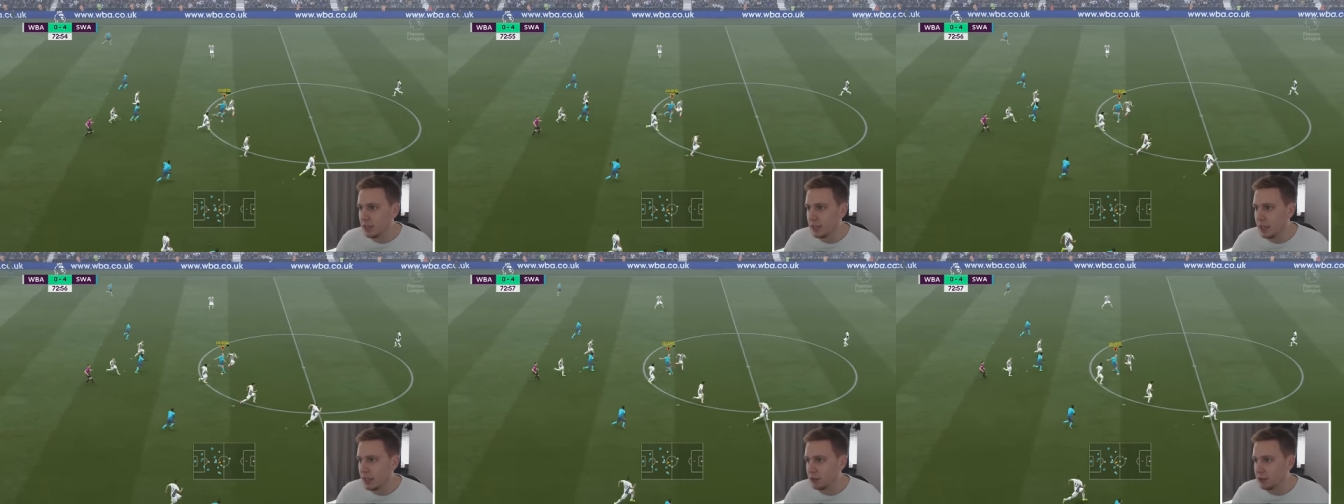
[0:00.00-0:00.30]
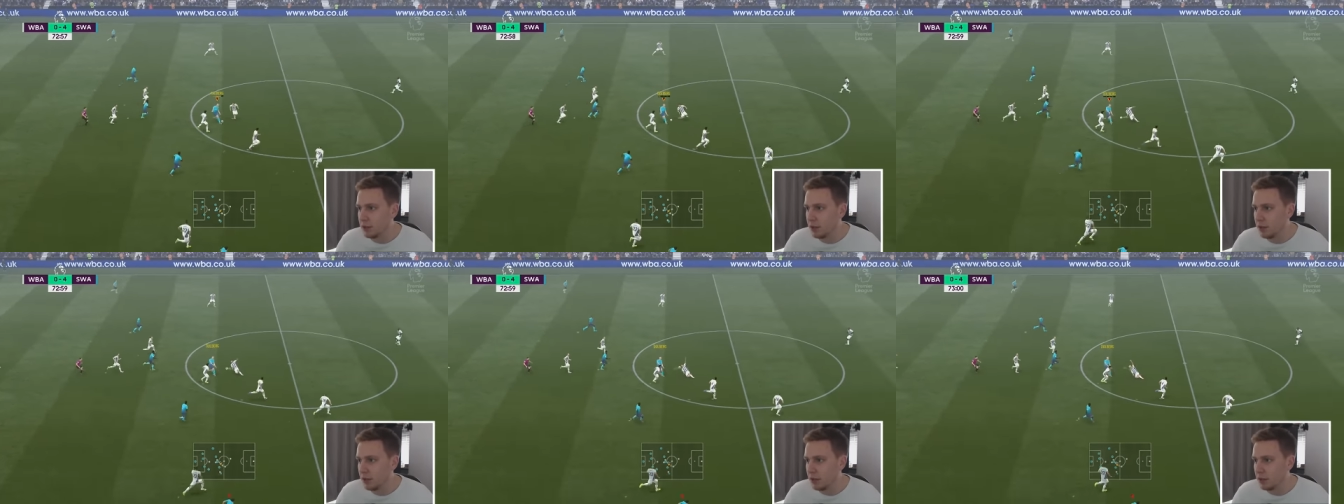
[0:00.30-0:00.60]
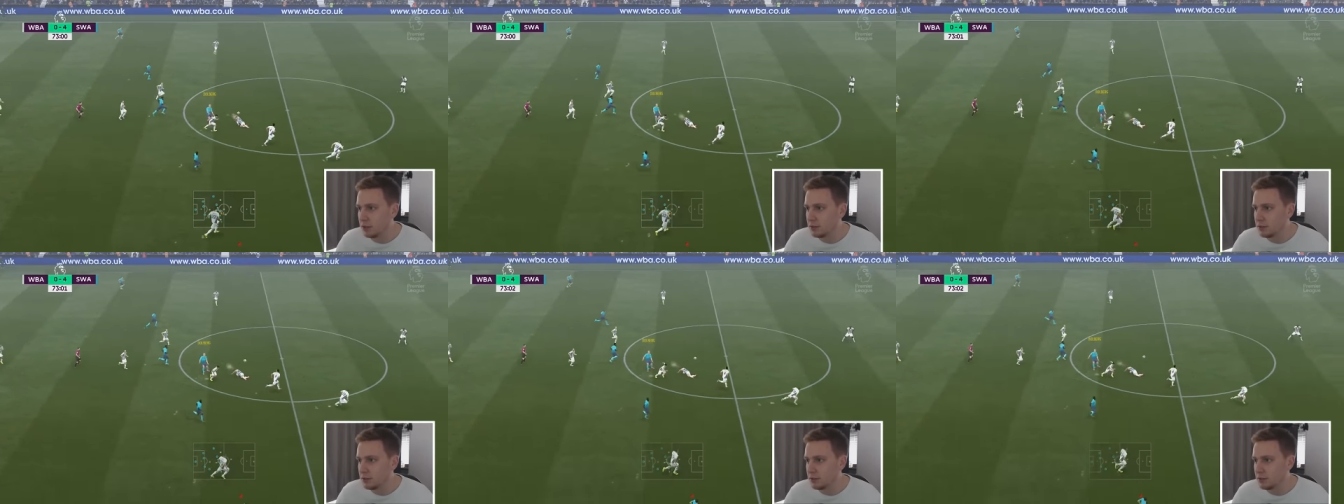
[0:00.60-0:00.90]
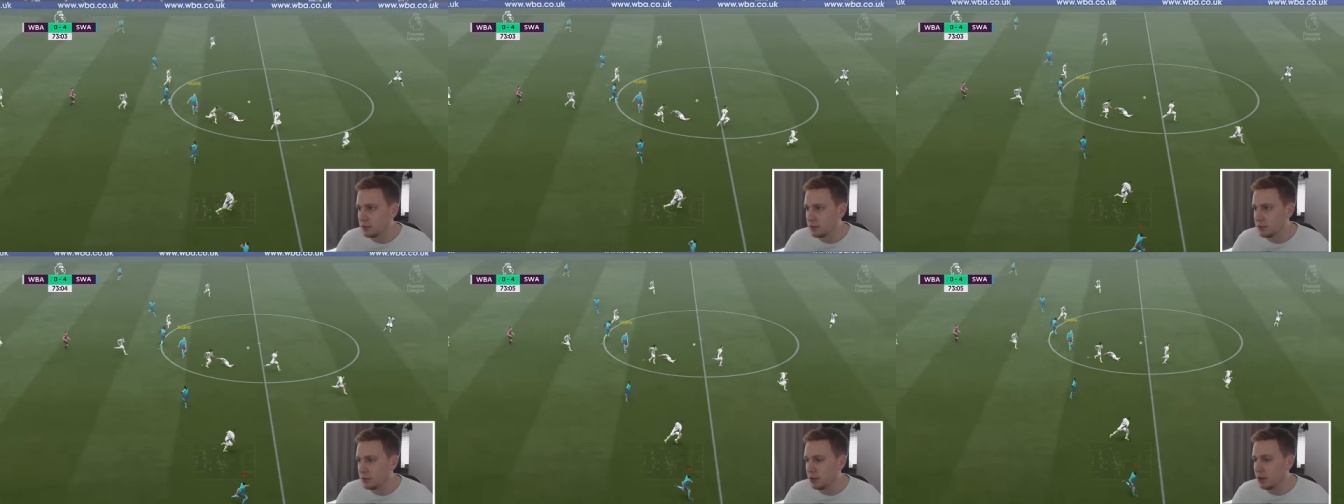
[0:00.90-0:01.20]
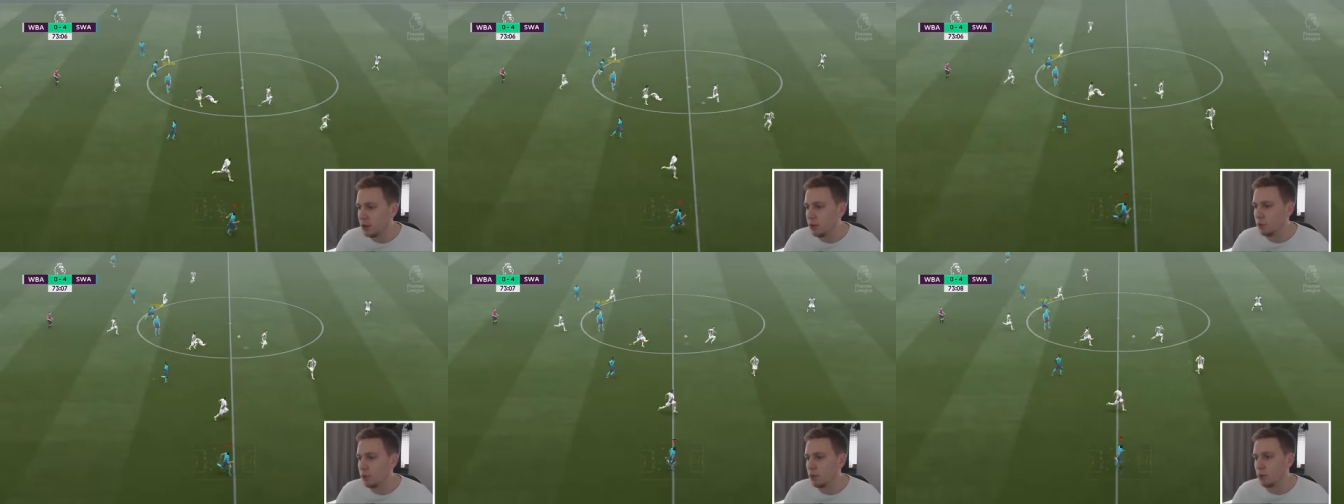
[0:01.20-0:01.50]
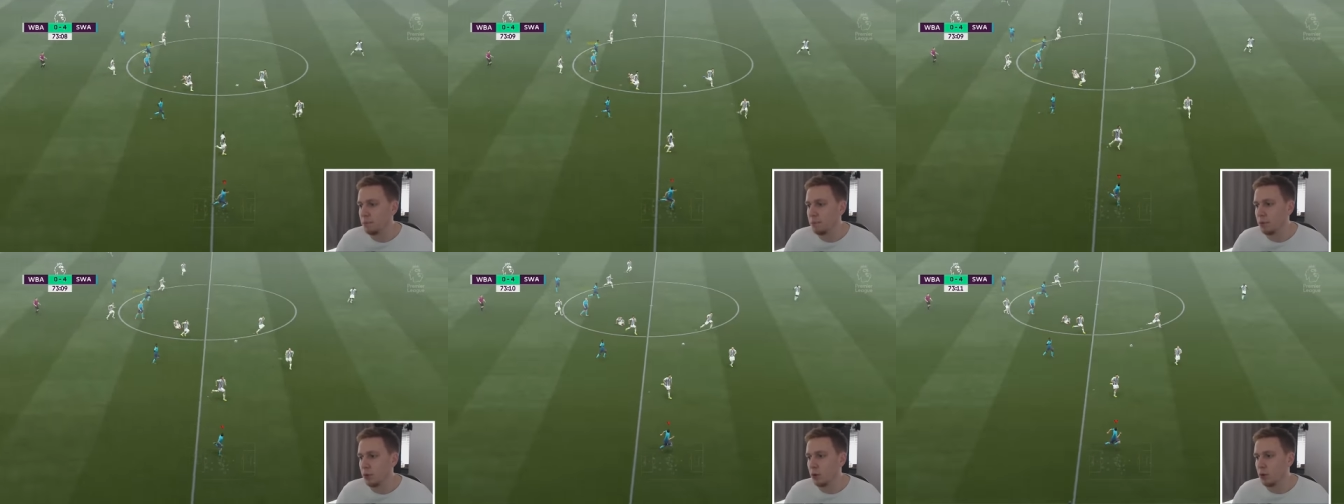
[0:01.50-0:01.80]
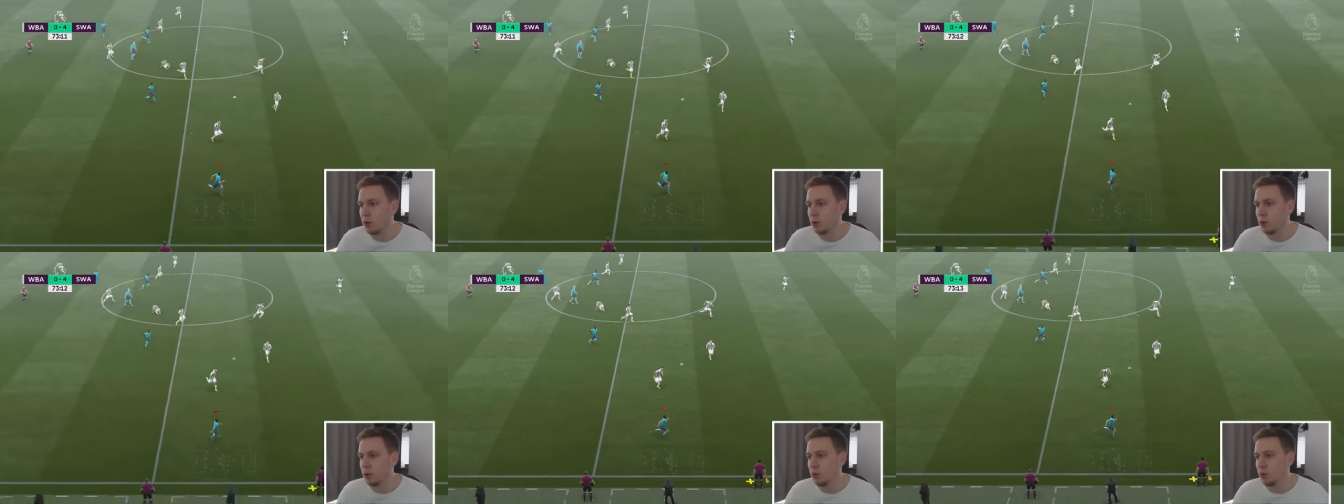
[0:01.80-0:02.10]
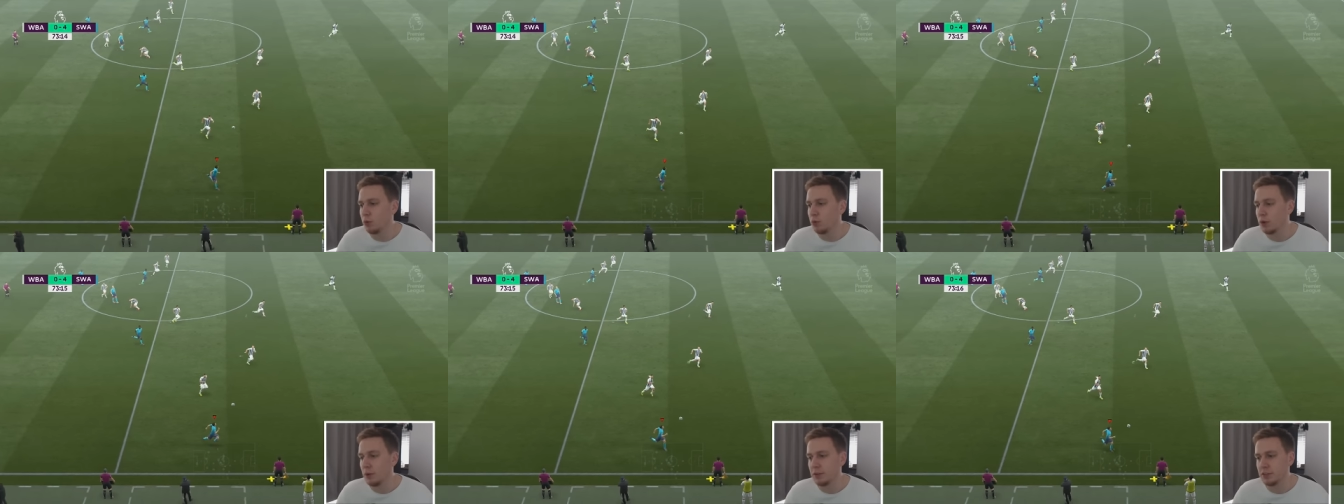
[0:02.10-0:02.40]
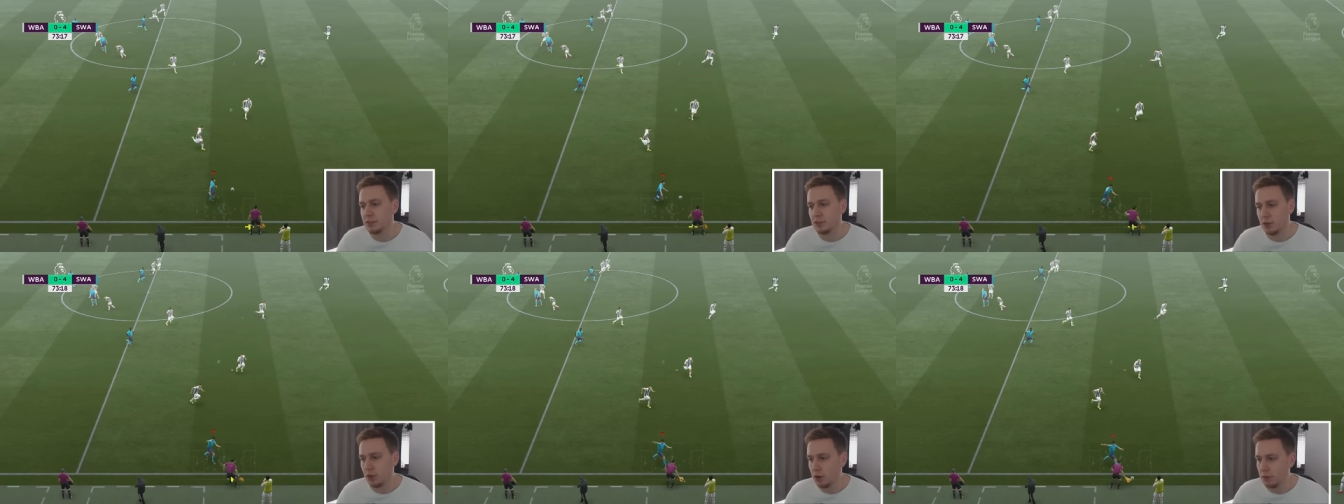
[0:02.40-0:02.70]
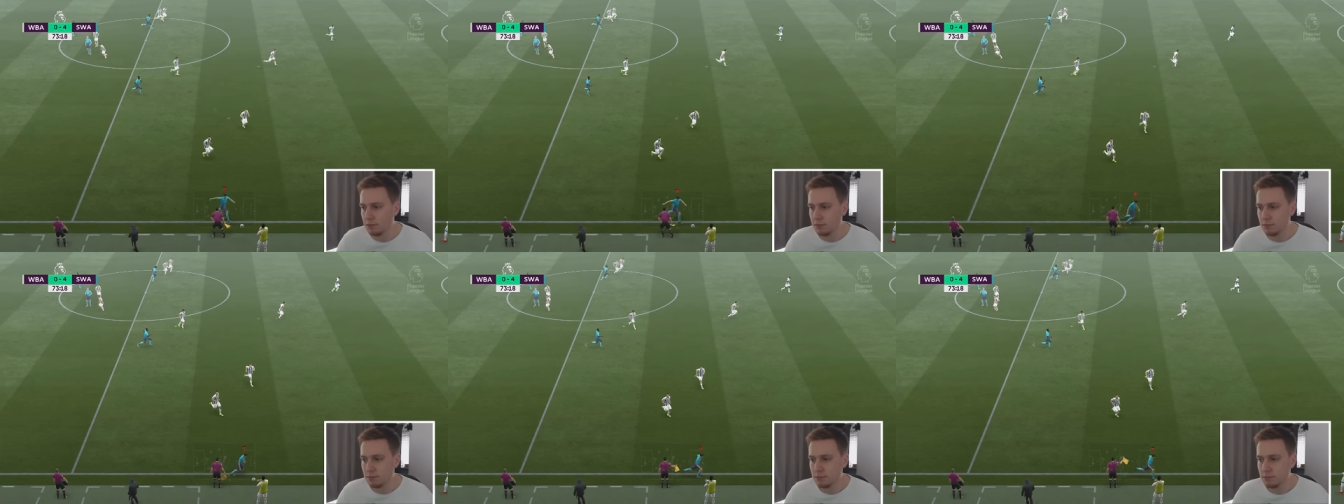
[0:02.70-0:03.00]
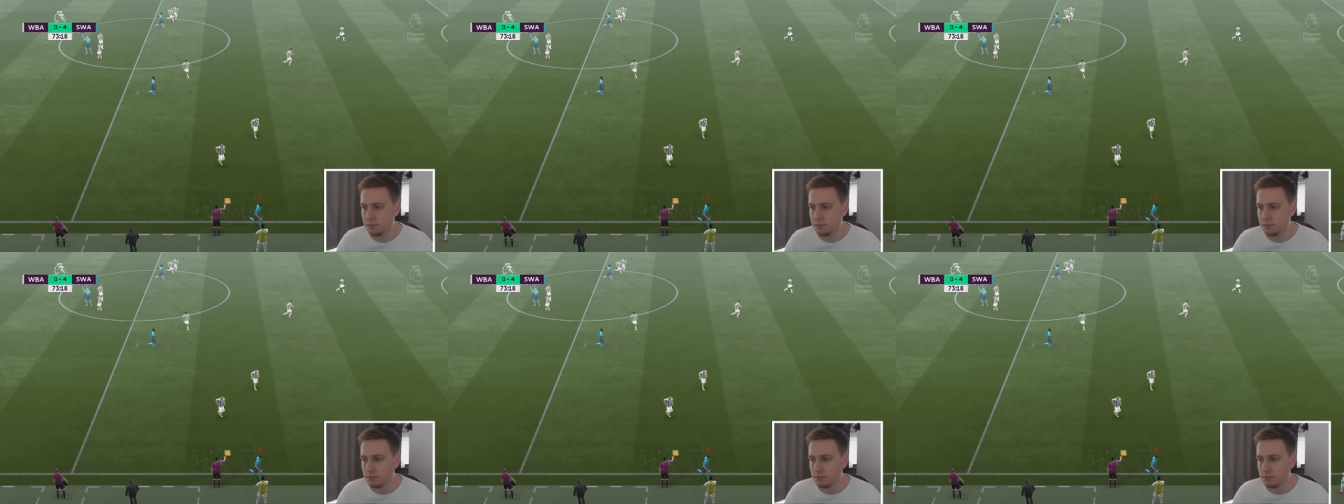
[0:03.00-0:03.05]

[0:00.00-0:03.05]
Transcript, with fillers: a yellow card. Oh, what a ball. No, it's not.